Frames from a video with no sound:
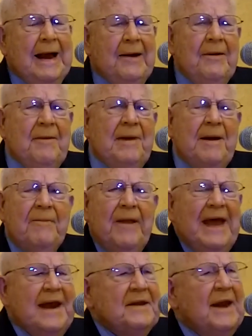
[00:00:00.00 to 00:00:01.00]

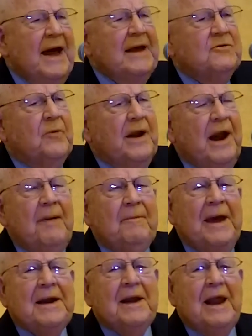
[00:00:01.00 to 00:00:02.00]
remember that night when I
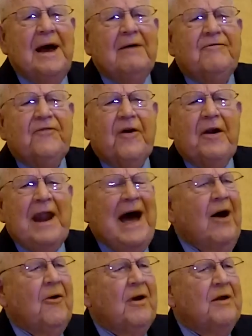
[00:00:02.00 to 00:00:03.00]
made love for 1
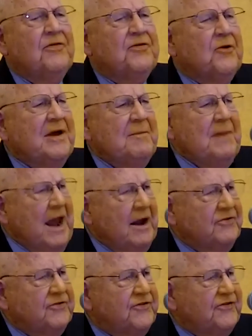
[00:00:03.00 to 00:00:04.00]
hour and 3
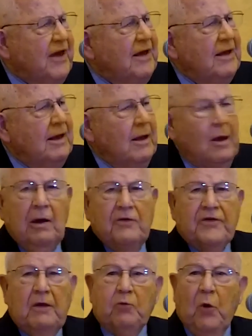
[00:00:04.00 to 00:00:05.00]
minutes.
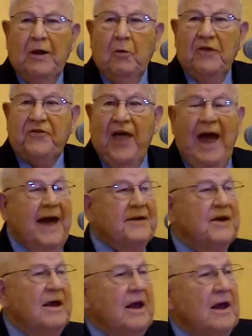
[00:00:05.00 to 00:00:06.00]
He says, when was that?